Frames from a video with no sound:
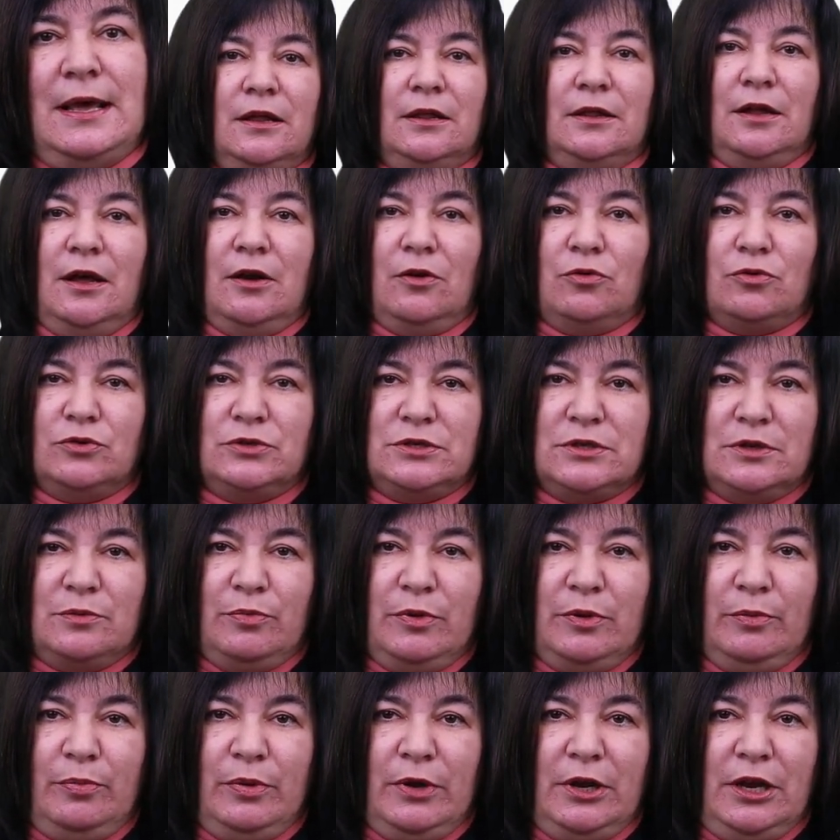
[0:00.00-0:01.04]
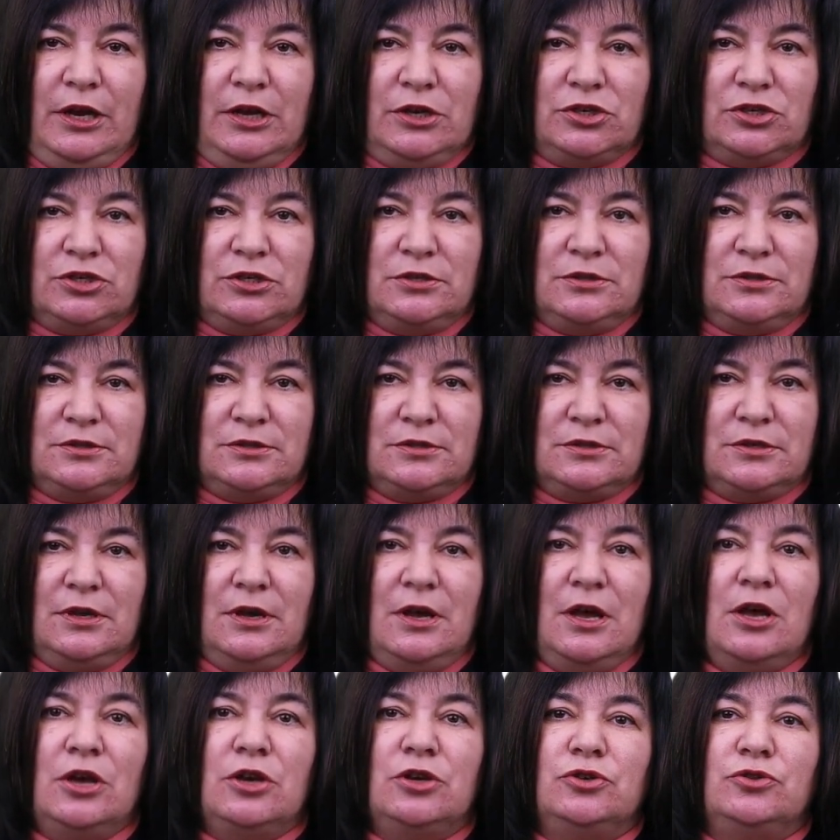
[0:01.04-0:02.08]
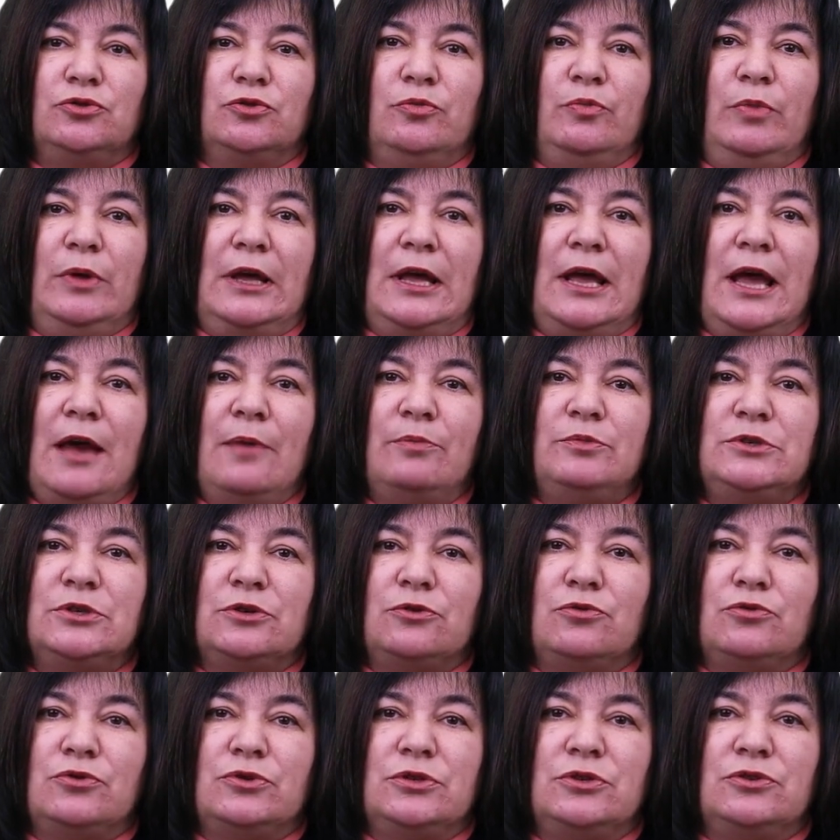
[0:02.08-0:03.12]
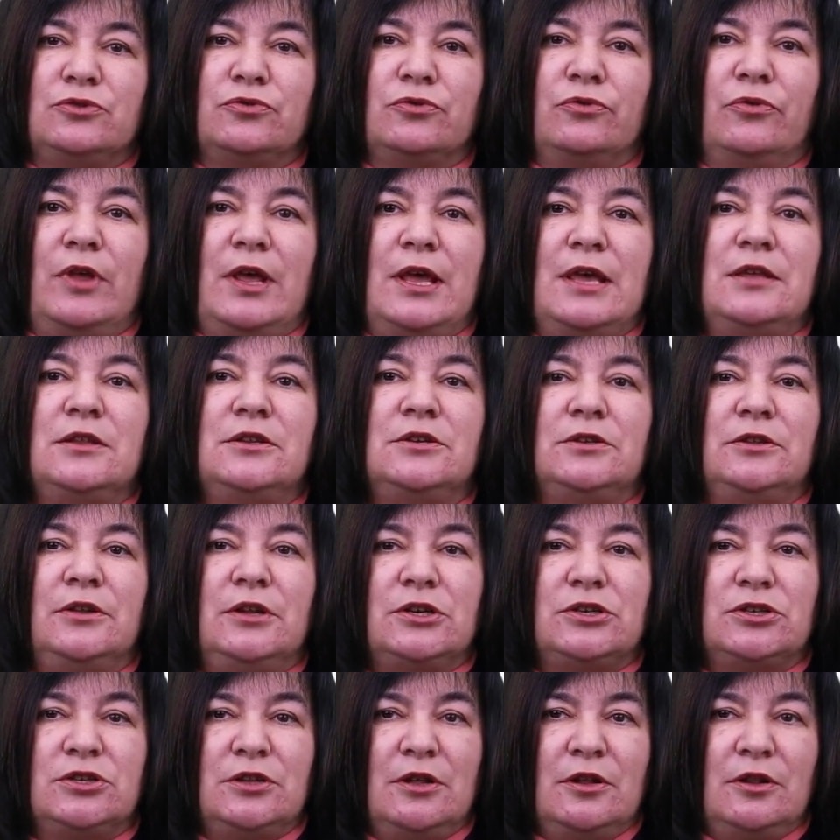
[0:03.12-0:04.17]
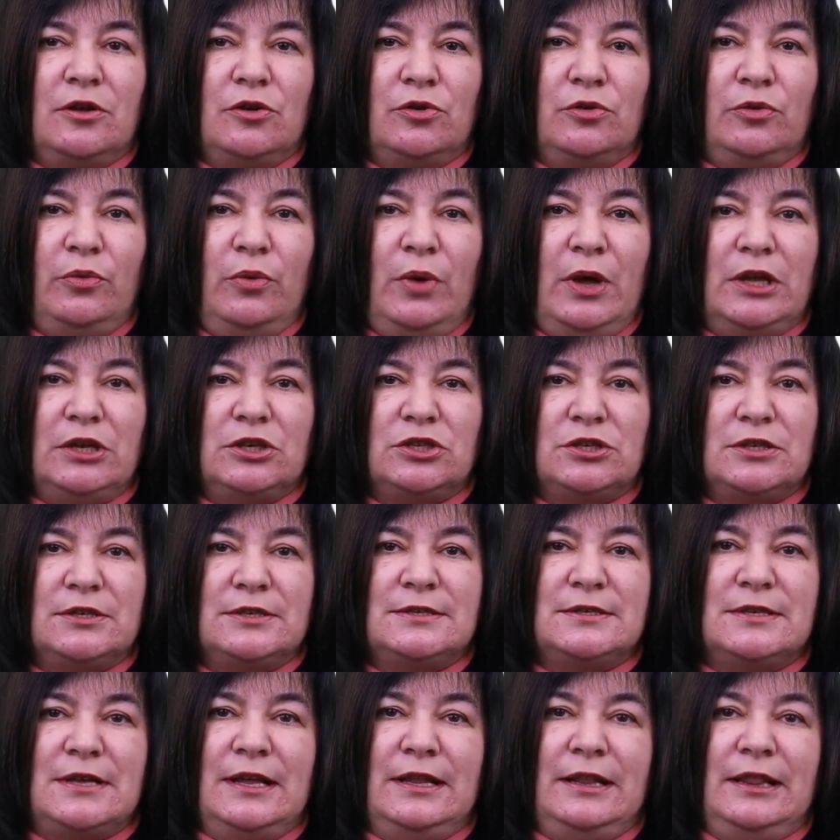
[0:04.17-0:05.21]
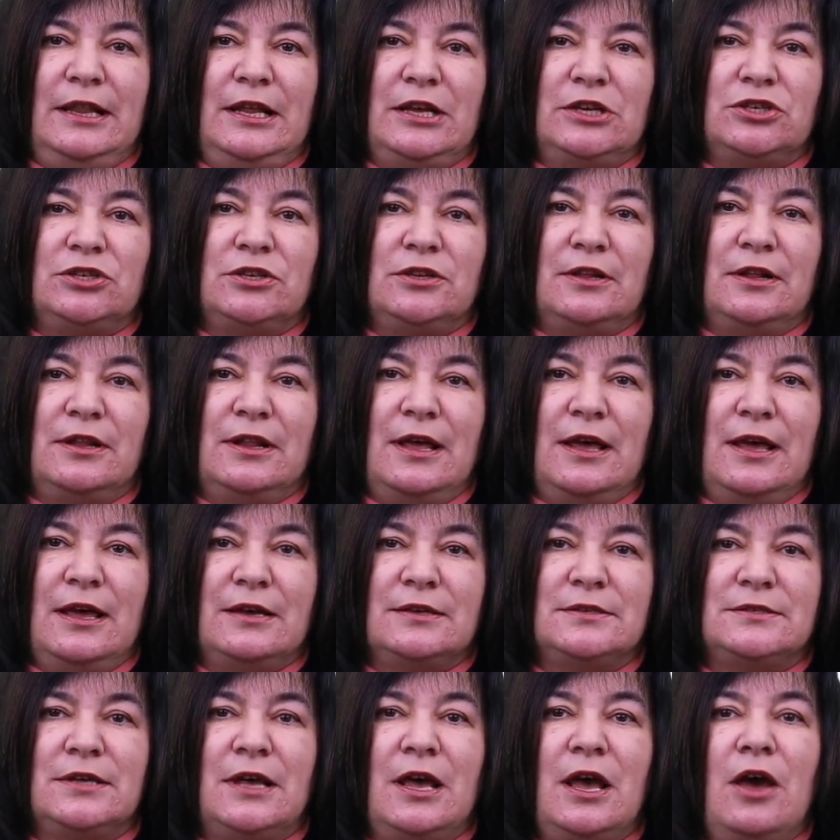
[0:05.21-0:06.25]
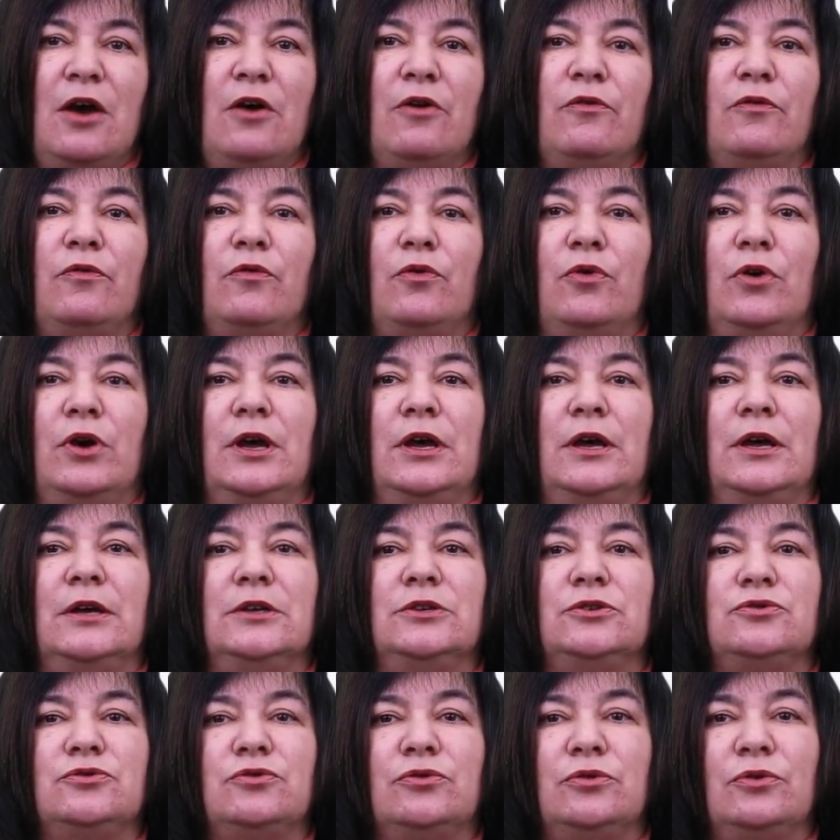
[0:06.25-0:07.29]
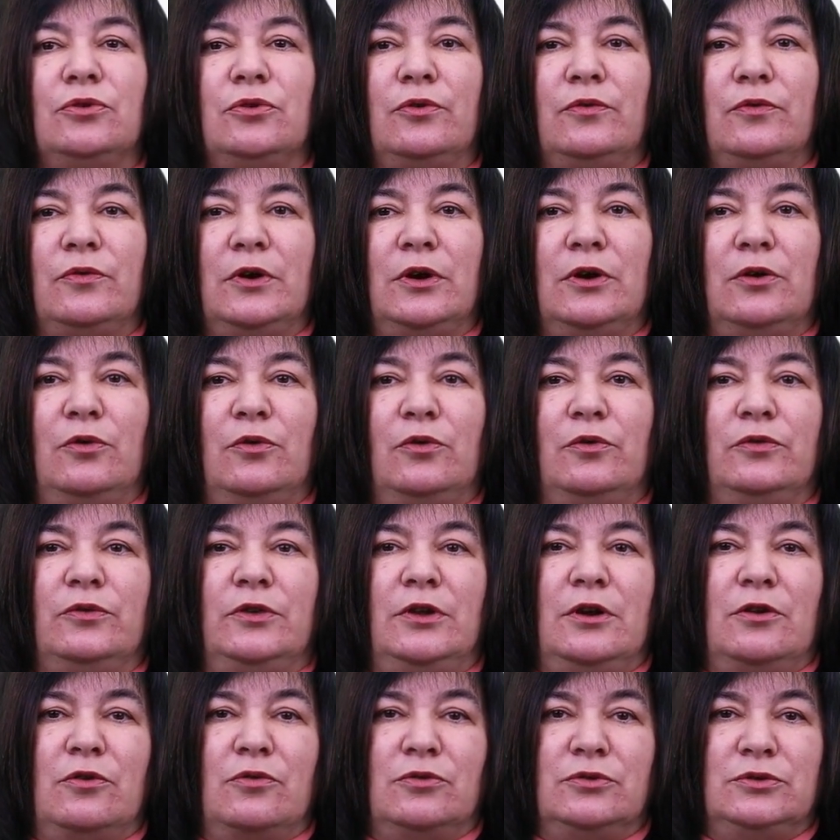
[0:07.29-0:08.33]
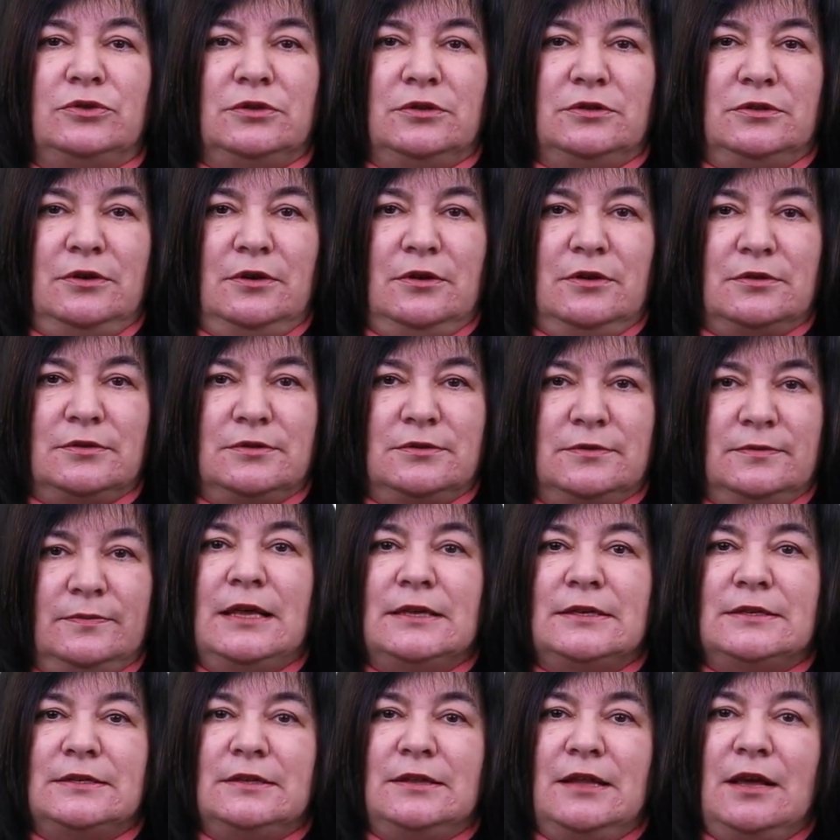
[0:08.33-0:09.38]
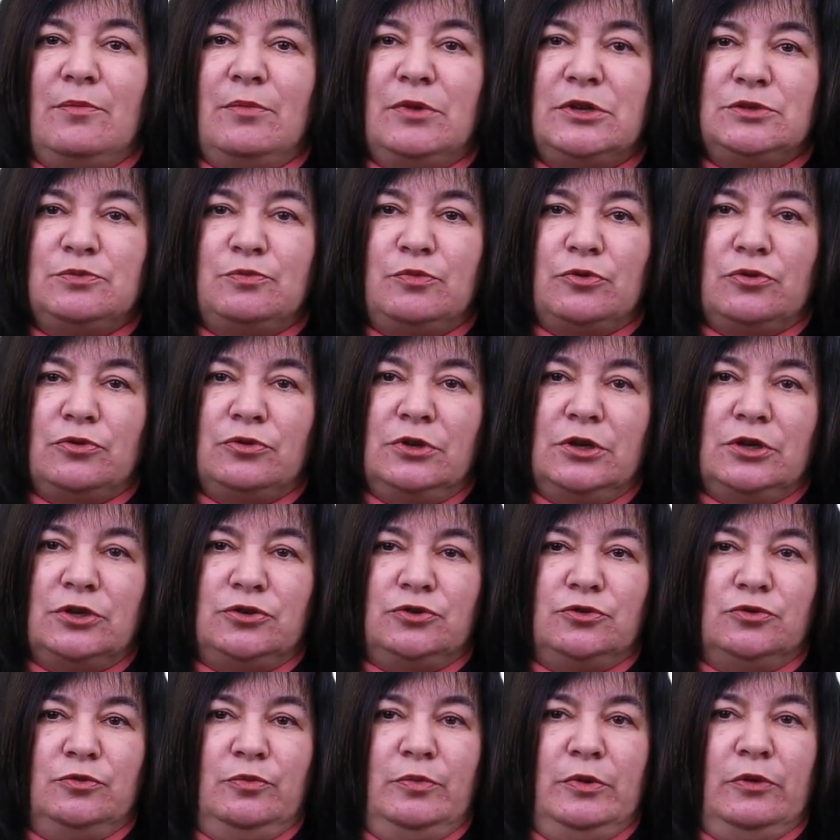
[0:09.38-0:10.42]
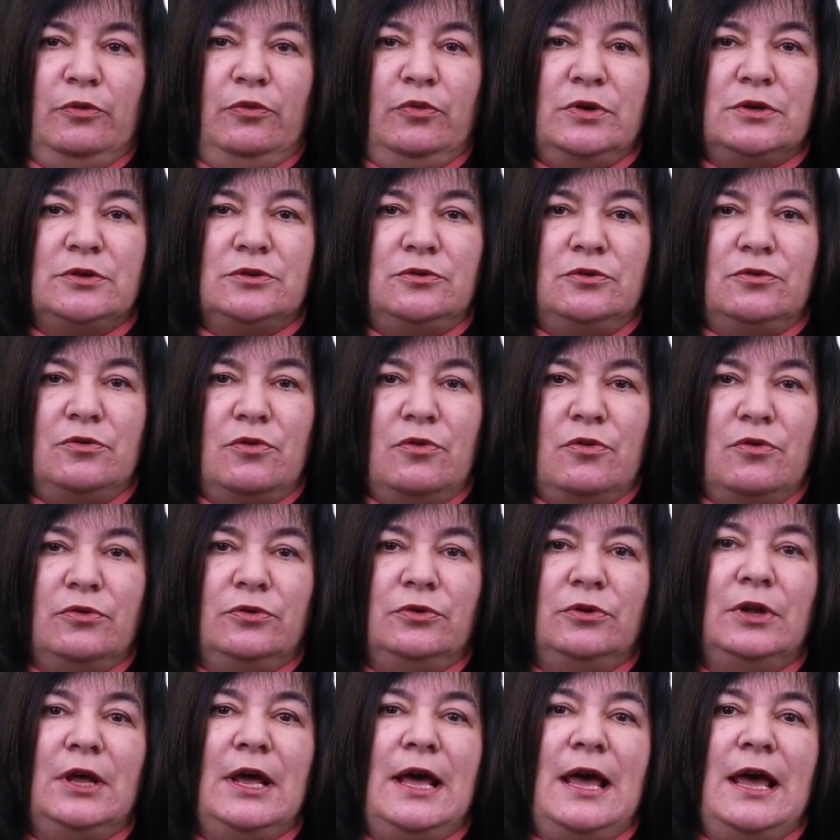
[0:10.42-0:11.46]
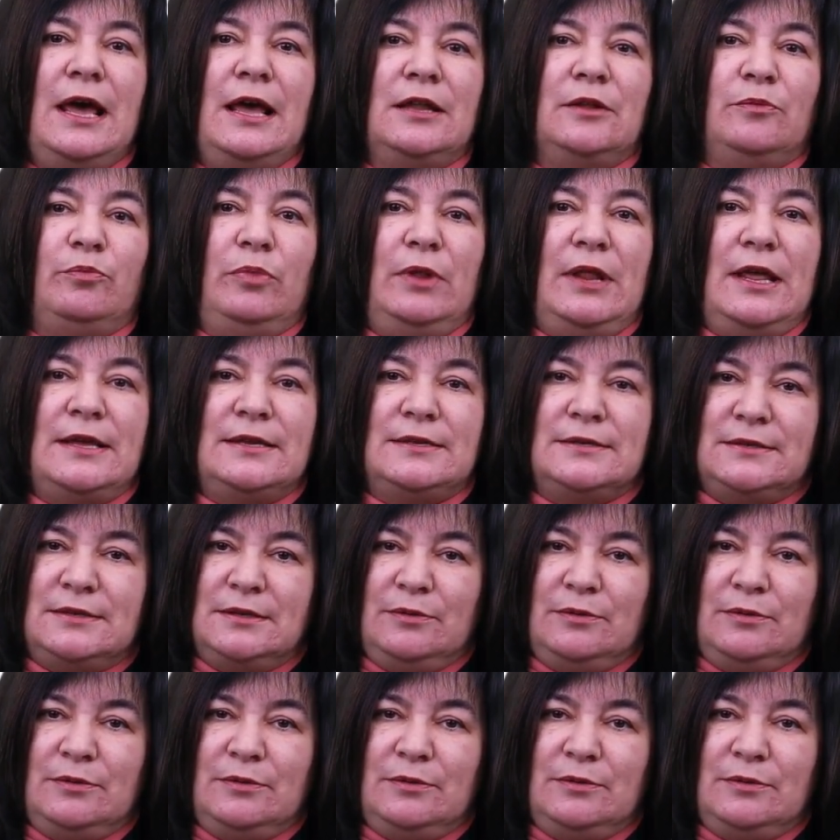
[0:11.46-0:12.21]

Narcotic preparations should be kept according to the international conventions and national acts for a turnover of narcotic drugs. The damaged product should be withdrawn and placed